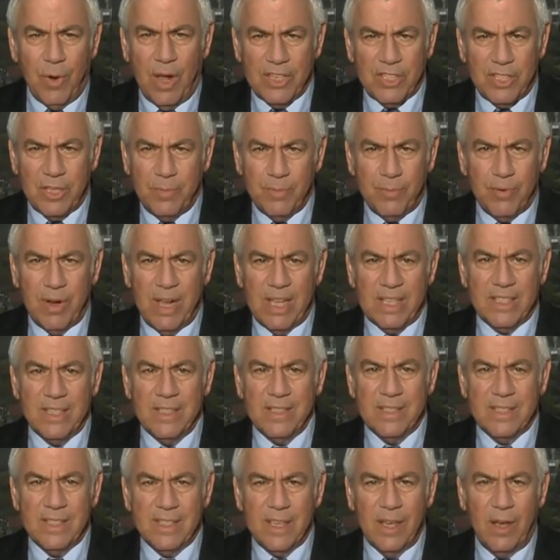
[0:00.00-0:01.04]
Russian
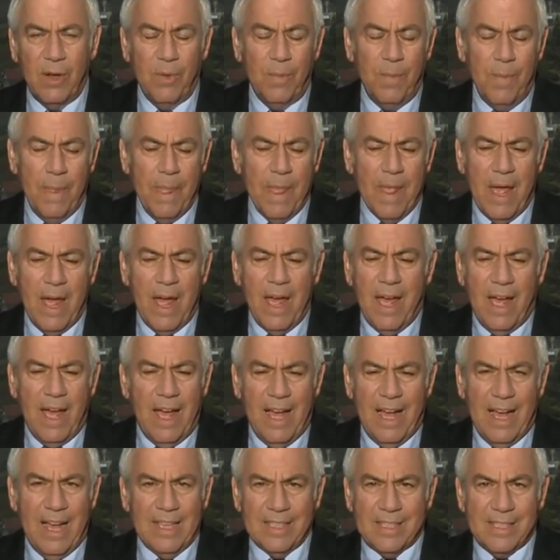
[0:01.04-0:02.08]
presence. So
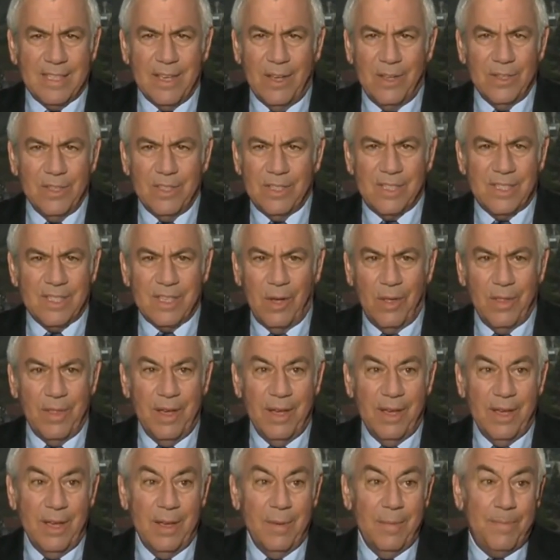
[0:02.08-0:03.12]

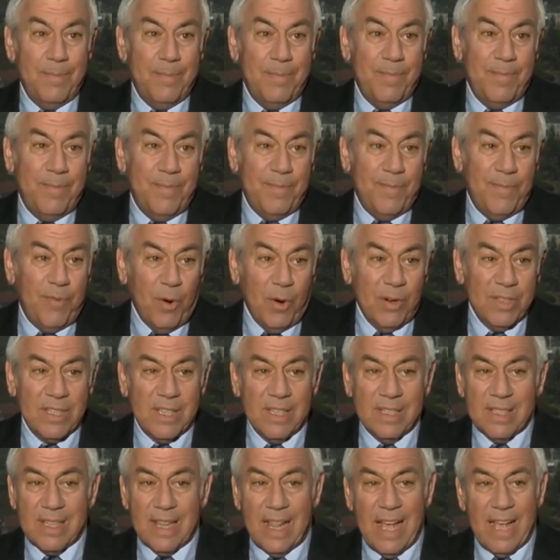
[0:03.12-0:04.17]
the
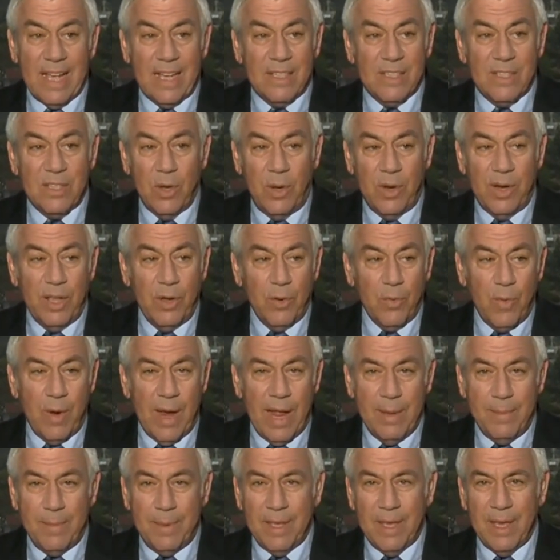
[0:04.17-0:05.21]
forces like Saudi
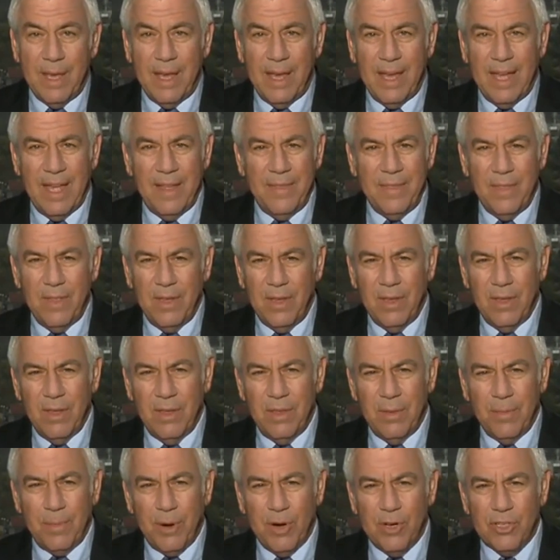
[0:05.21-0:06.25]
Arabia and
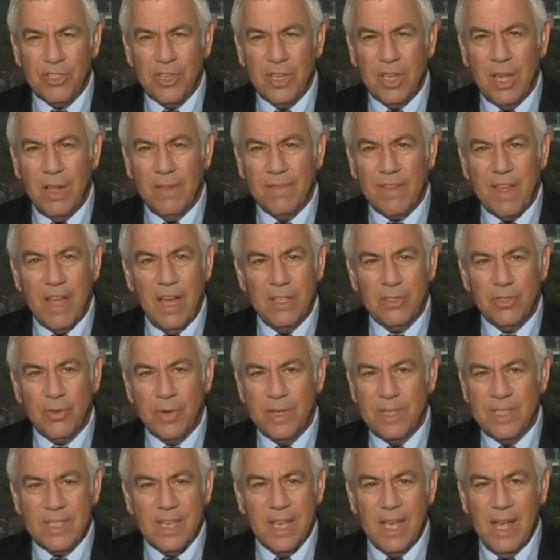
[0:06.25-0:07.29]
the Persian Gulf
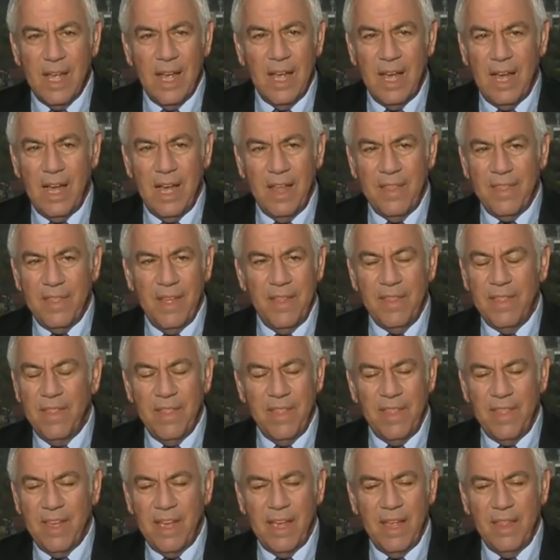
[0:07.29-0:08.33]
countries,
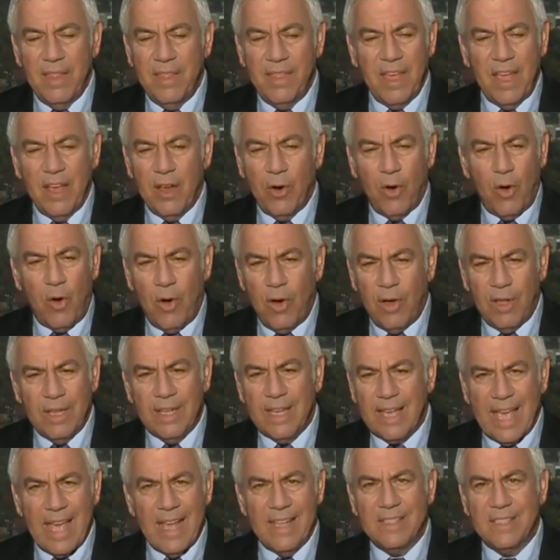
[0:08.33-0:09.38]
they are all
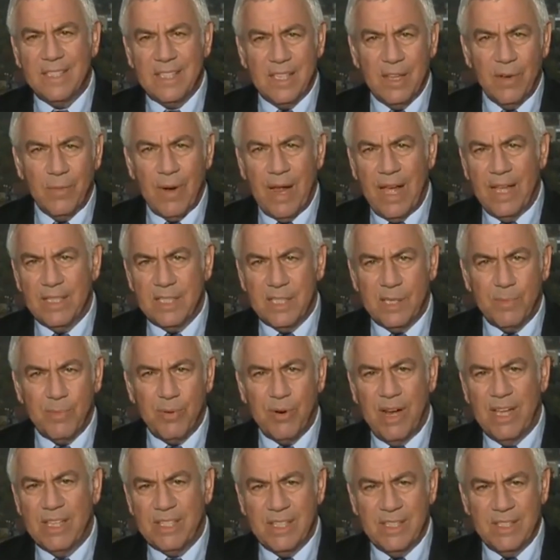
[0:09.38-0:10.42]
against Iran's
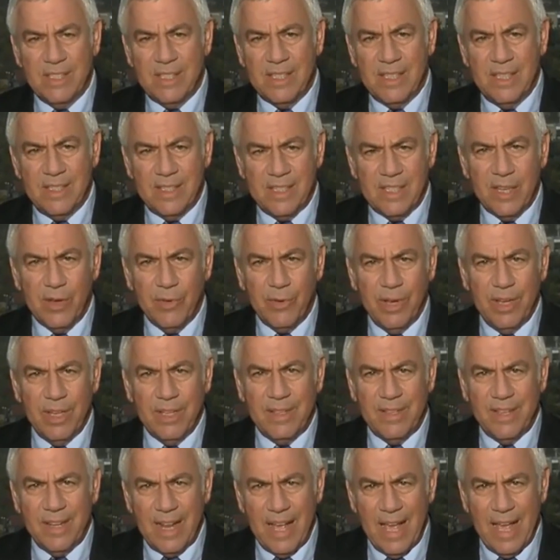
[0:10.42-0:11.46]
presence in Syria
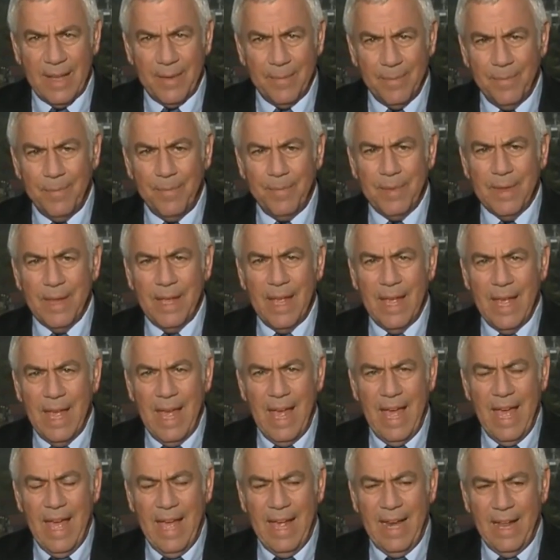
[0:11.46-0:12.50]
today.
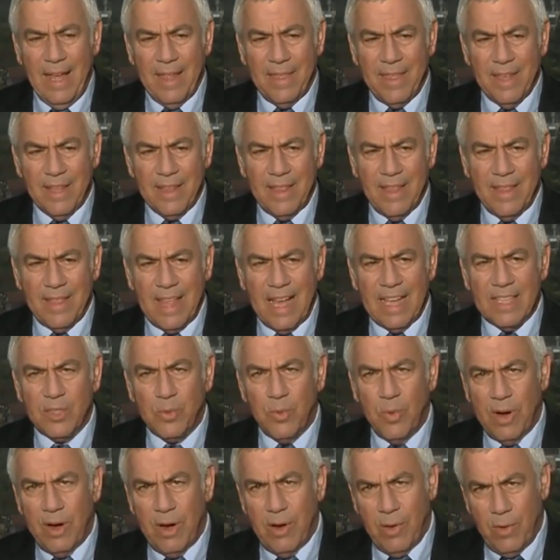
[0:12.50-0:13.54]
David, and I think that that's
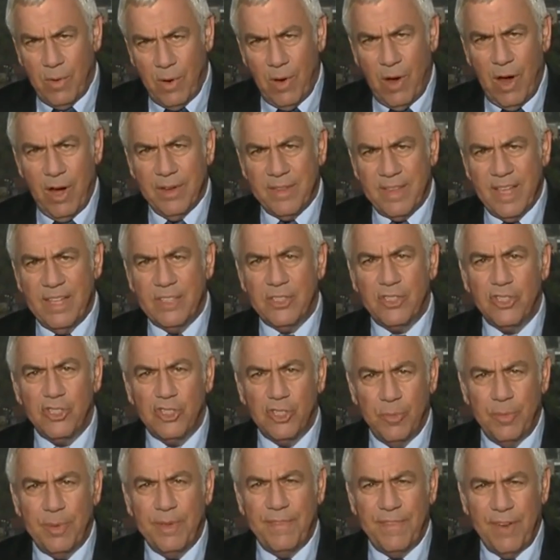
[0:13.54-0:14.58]
where our attention
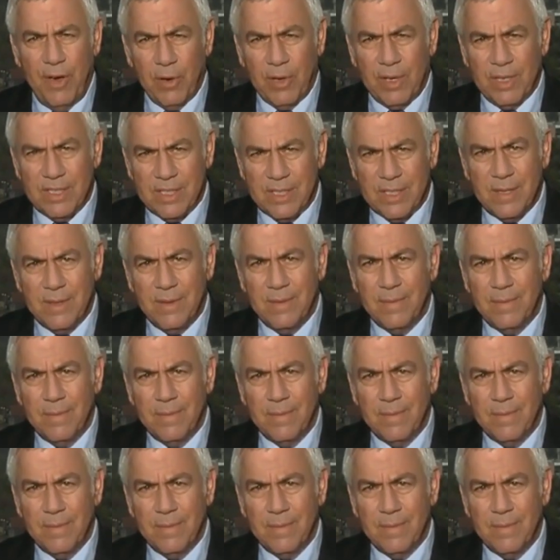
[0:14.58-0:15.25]
should be focused.